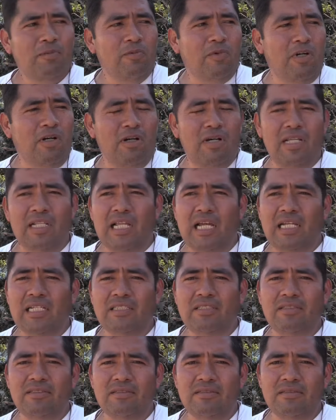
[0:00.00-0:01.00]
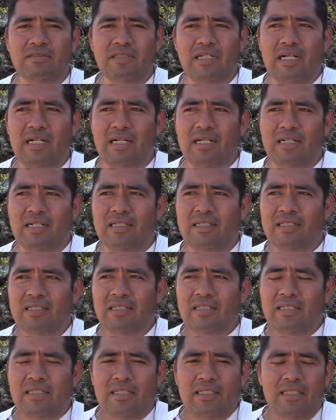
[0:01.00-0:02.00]
Well, I like to,
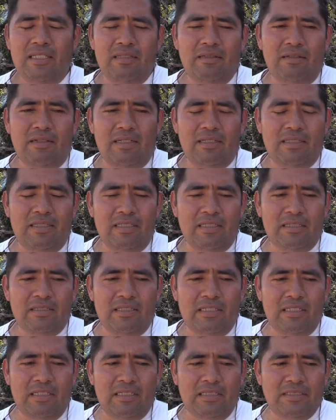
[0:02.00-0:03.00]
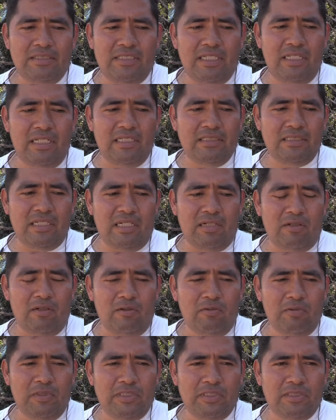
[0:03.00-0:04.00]
you know, I think the cities are
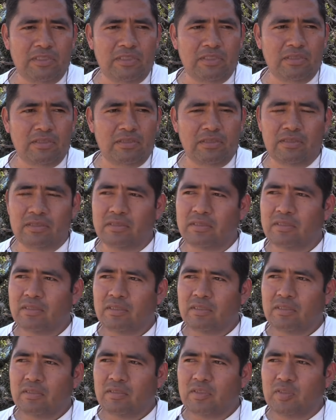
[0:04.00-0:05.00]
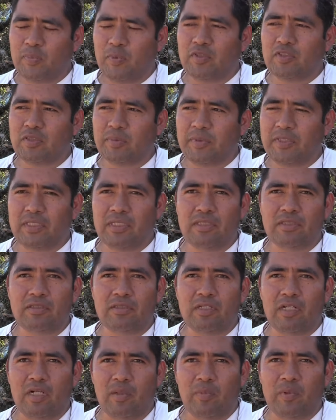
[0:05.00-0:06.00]
always supposed to be there to
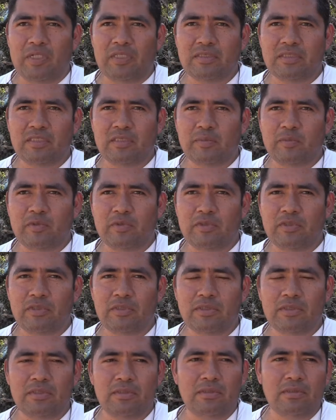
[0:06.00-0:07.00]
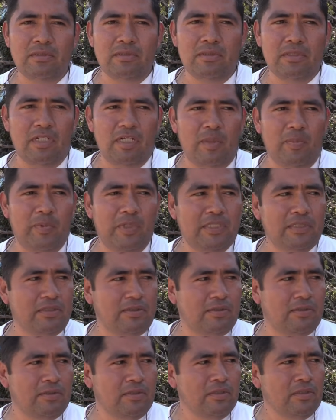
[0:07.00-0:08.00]
help us, the homeowners, and to help
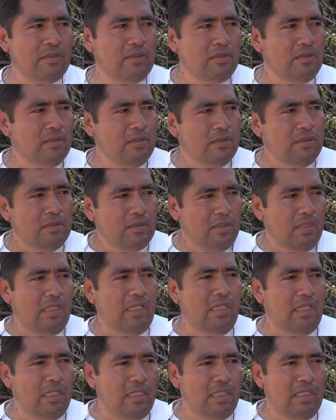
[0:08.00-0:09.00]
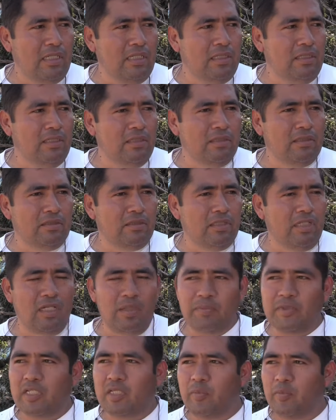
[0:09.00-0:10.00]
us, you know, to
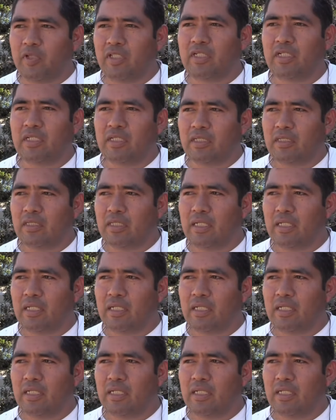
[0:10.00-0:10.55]
help the community.